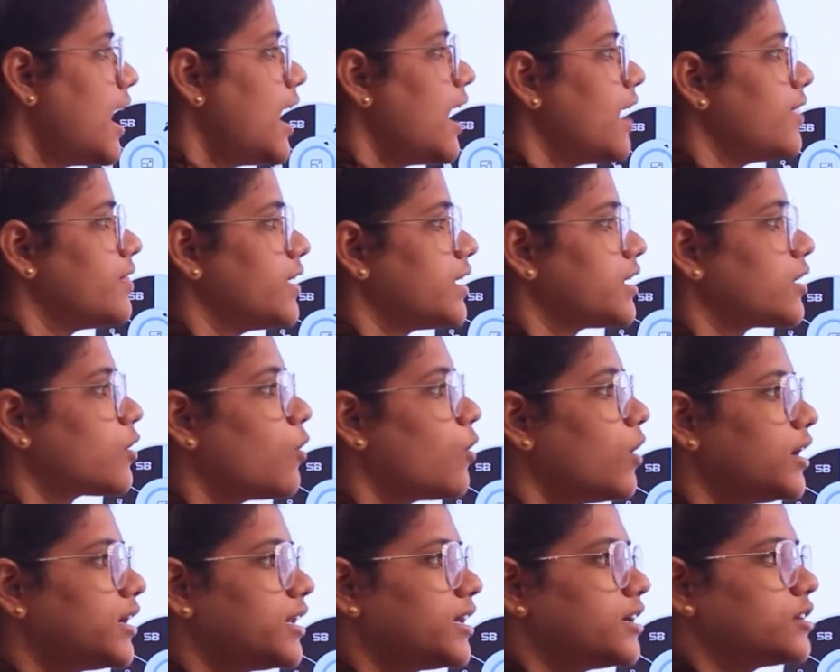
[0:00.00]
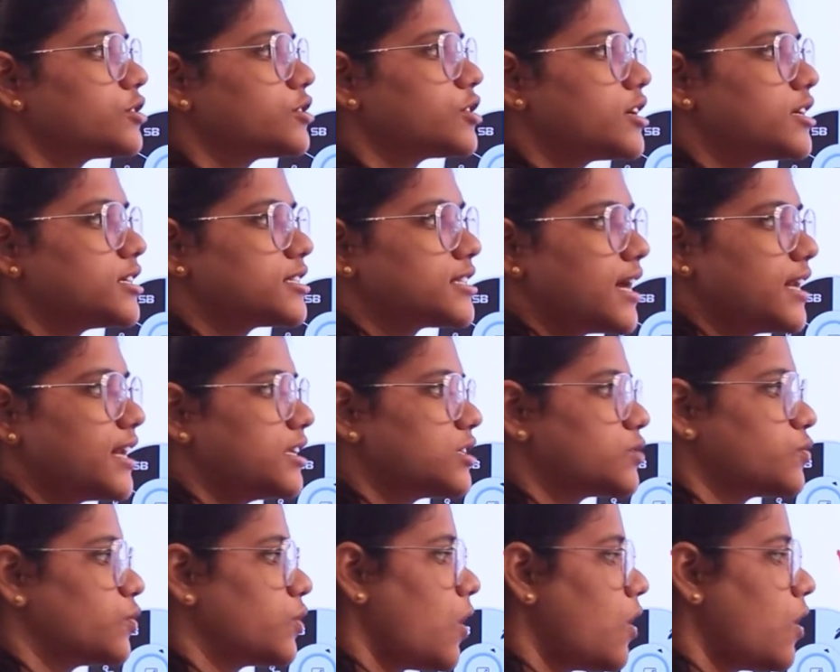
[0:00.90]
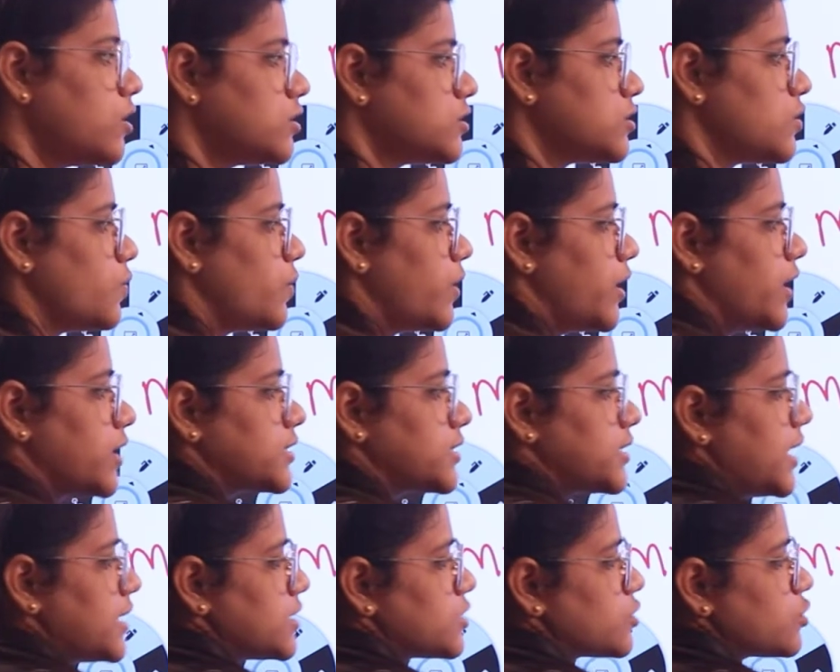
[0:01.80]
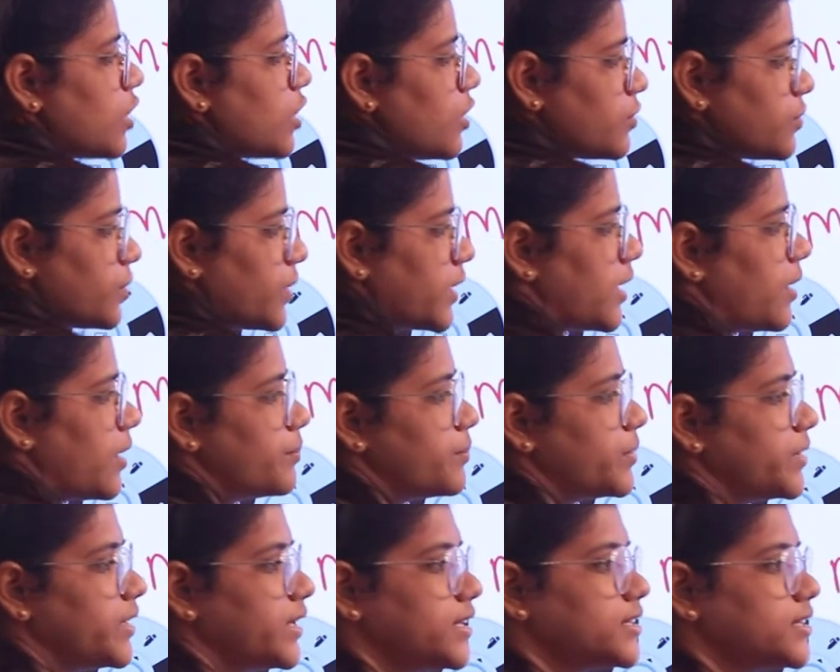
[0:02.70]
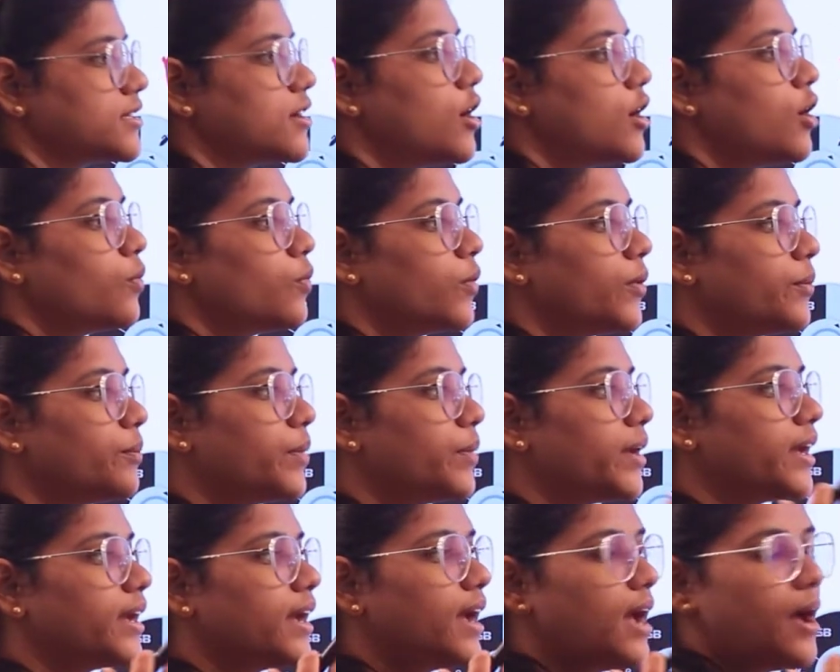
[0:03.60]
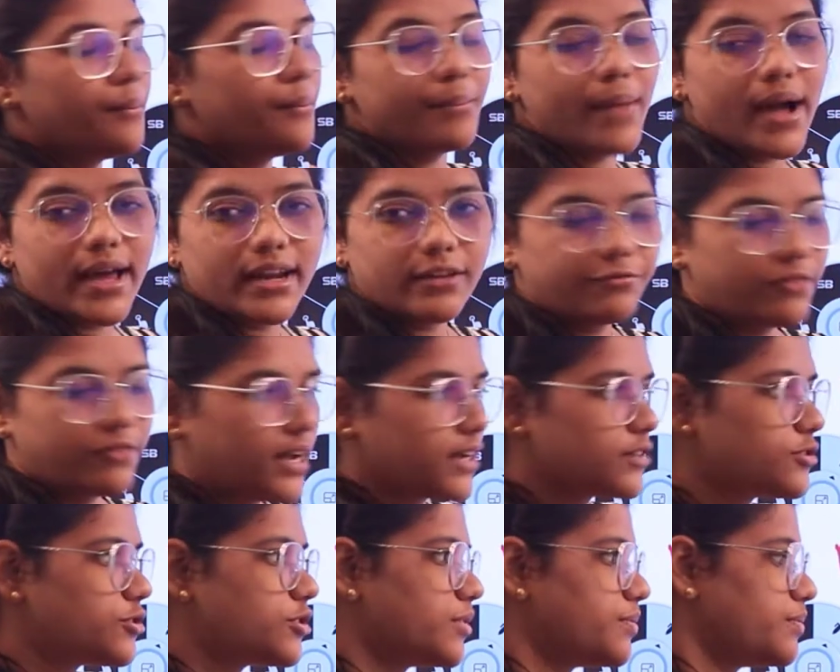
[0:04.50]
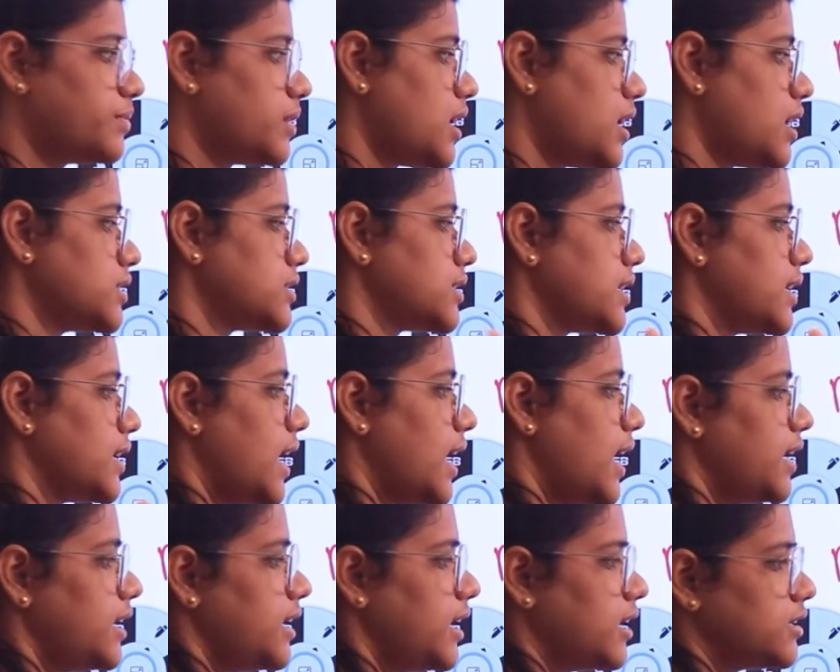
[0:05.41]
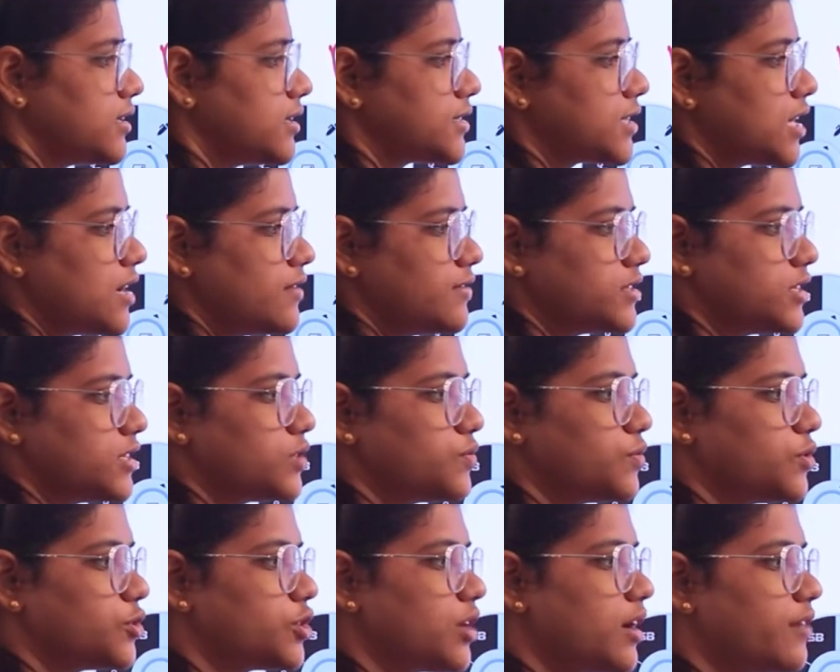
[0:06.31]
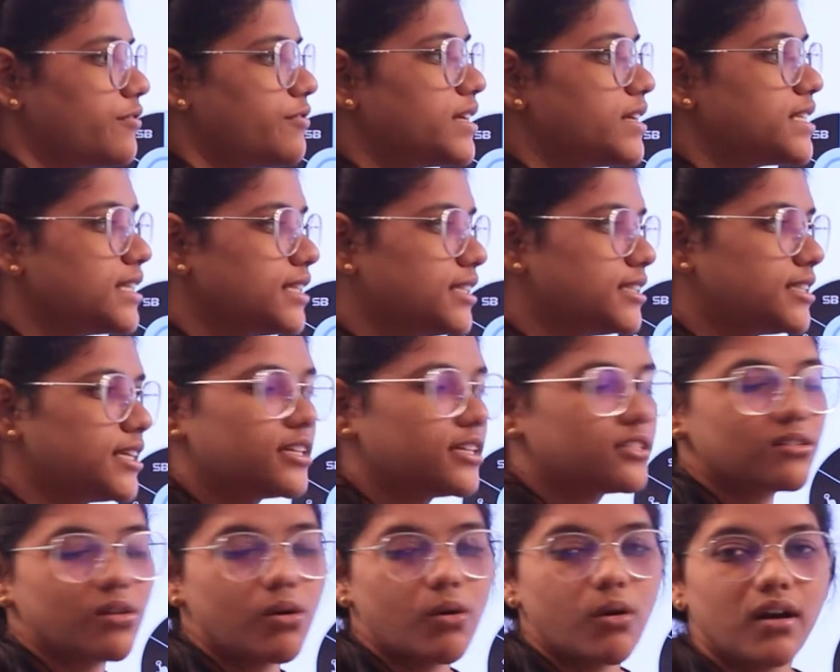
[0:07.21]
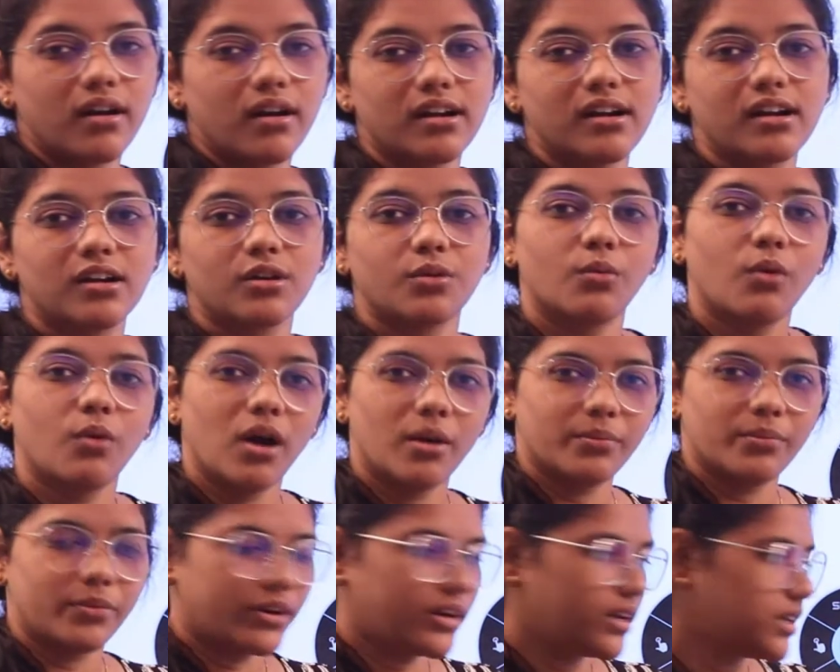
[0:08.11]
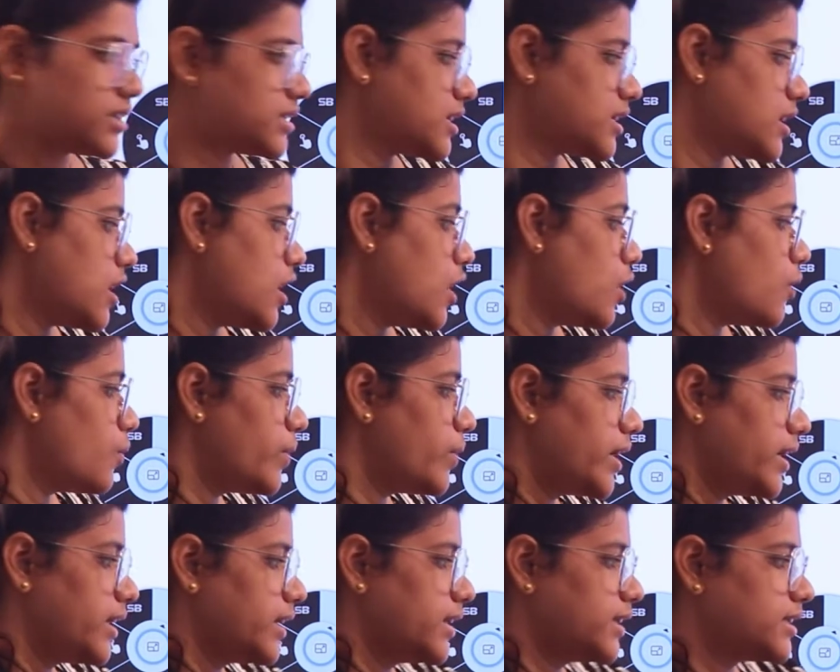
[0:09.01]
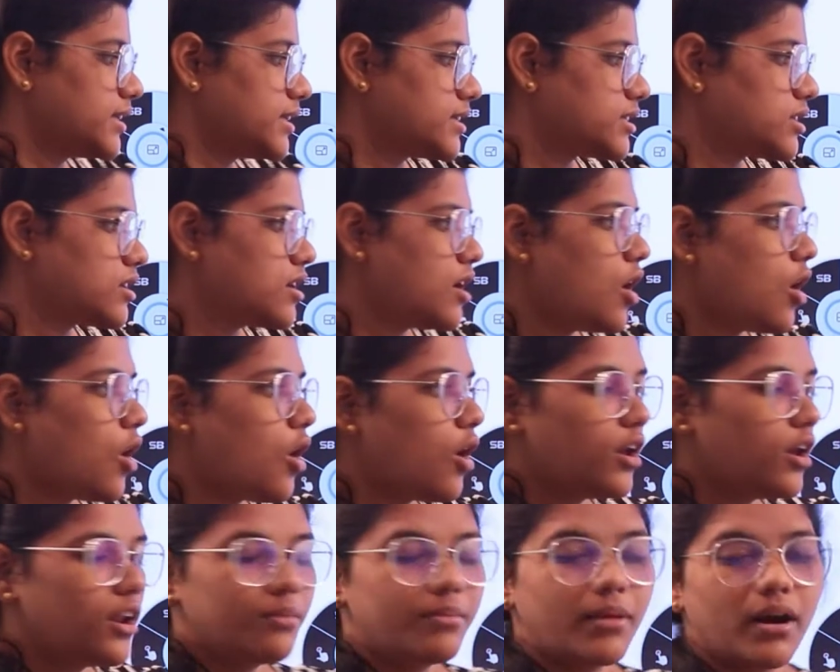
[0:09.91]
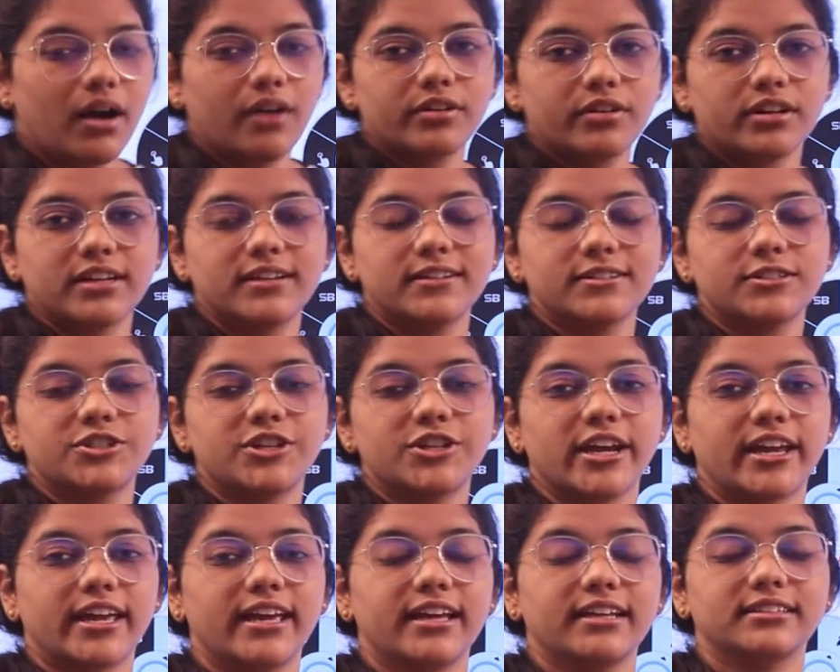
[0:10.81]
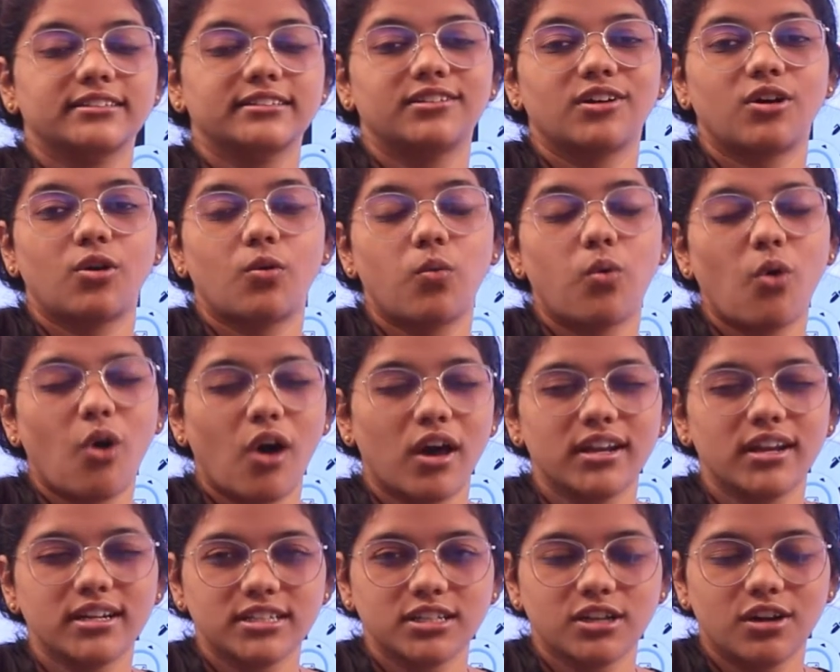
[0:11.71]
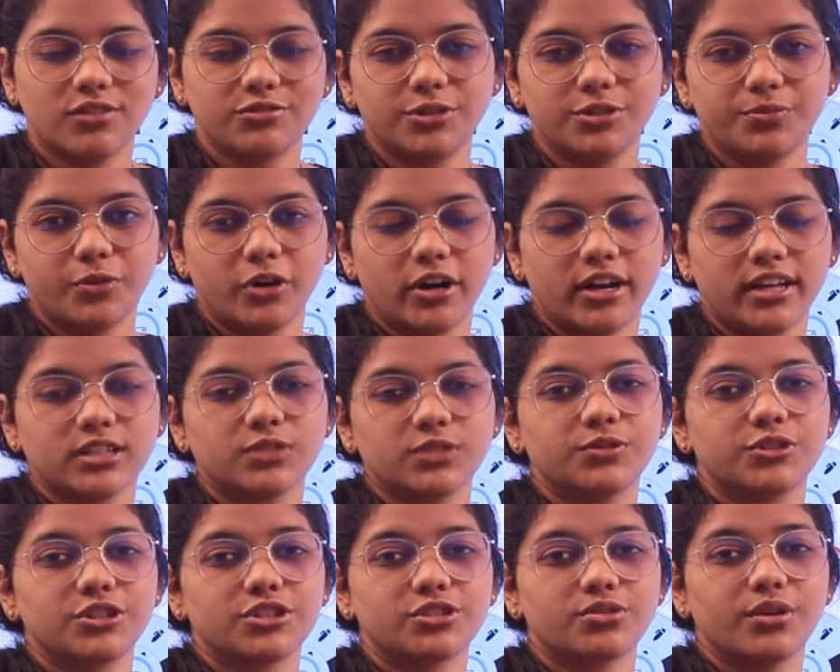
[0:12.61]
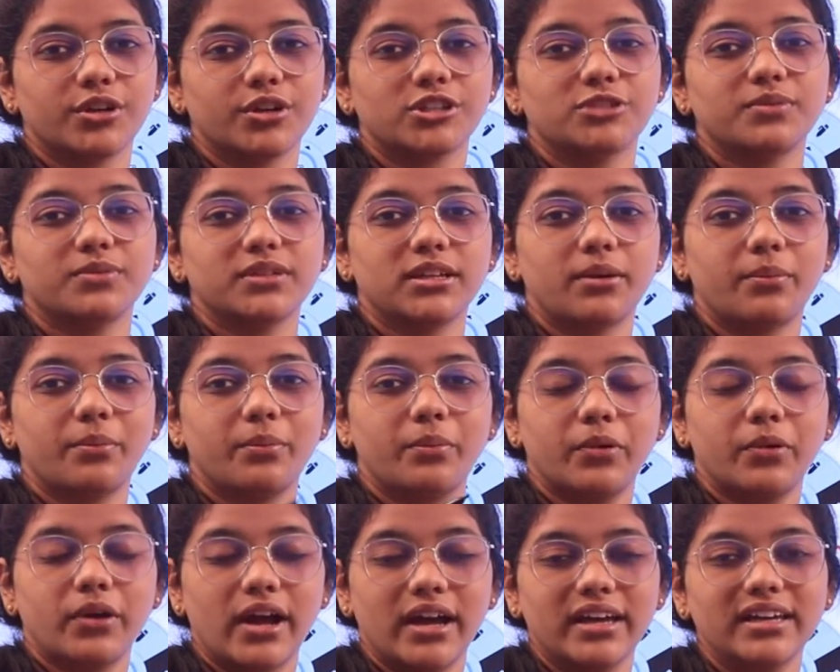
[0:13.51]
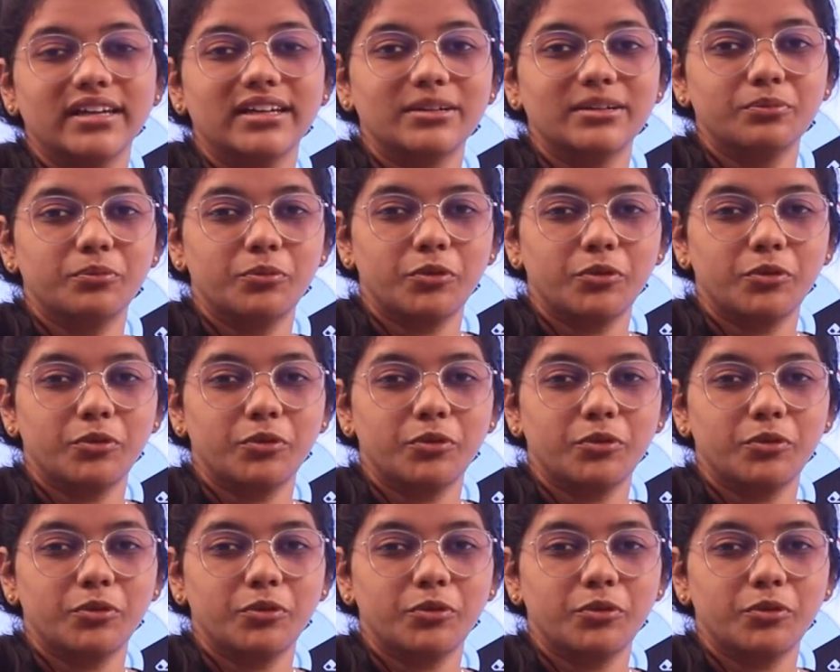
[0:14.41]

And then quality assurance analyst would also work as software companies would be manufacturing plants and any other services which are facilitates or cooperates, where it is all about checking the quality of the product, which is going to be the prior